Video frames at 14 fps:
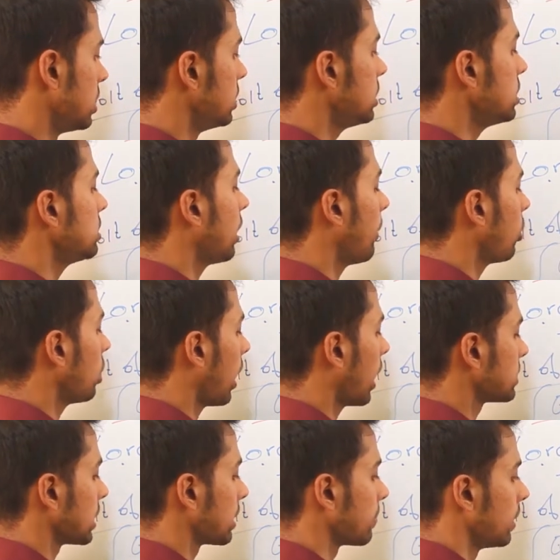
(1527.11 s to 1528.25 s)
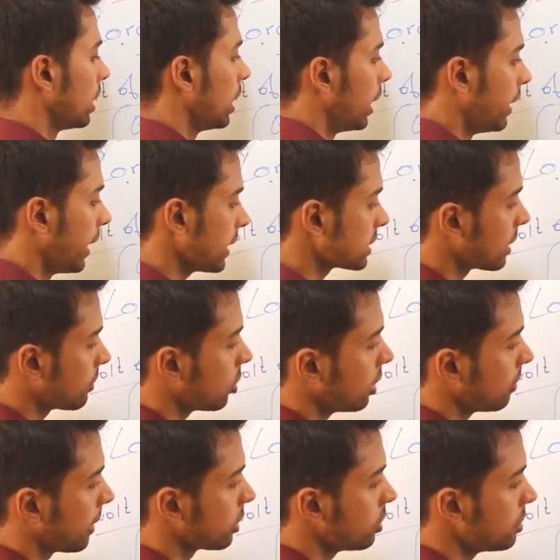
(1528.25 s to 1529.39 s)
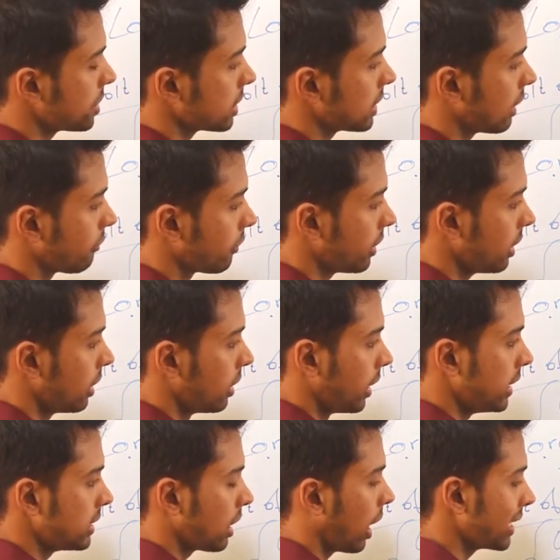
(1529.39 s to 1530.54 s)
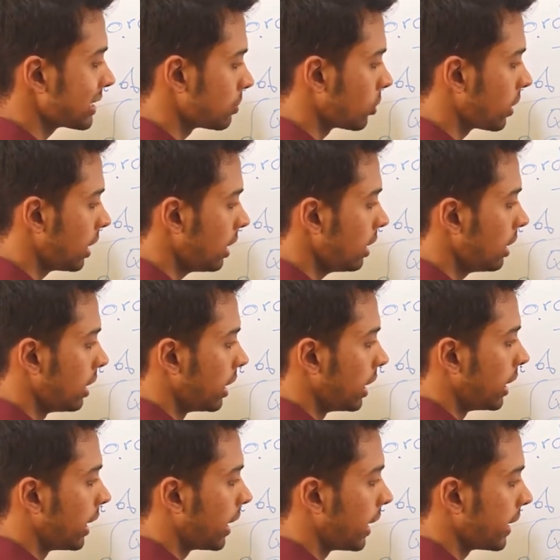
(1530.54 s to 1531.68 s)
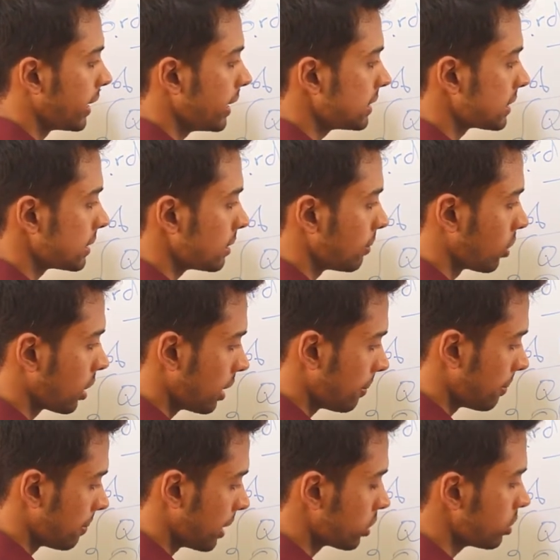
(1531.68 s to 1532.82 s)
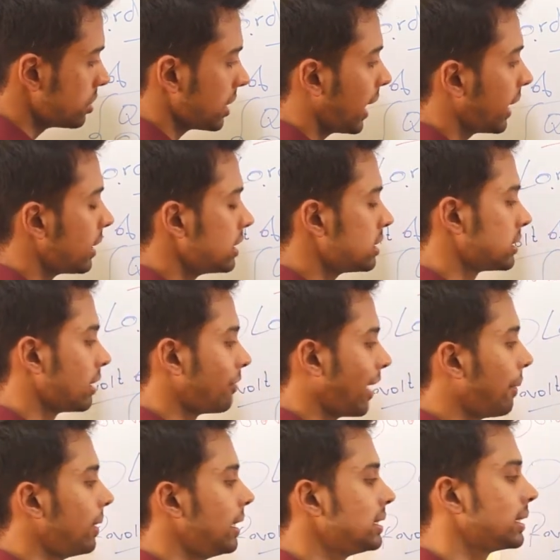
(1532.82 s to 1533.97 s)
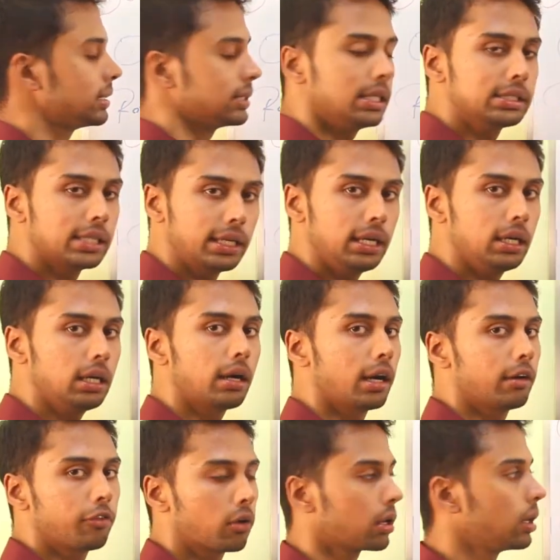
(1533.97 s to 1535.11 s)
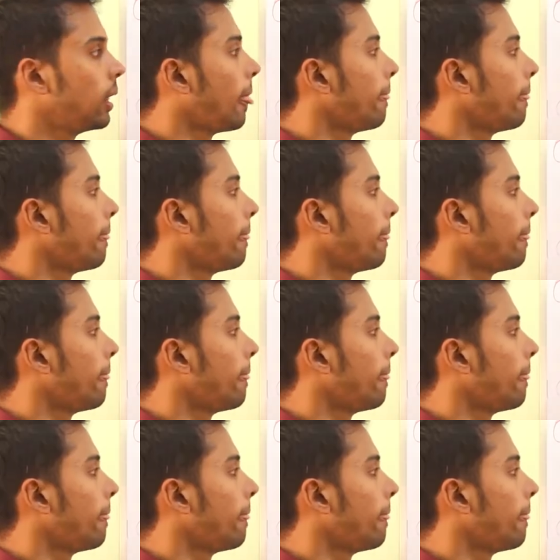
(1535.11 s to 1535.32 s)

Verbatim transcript: This is about Nana Sahib. Next about Bahadur Shah Jafar, his last Mughal, uh, his, um, Bahadur Shah and his uh, family settled in Red Fort.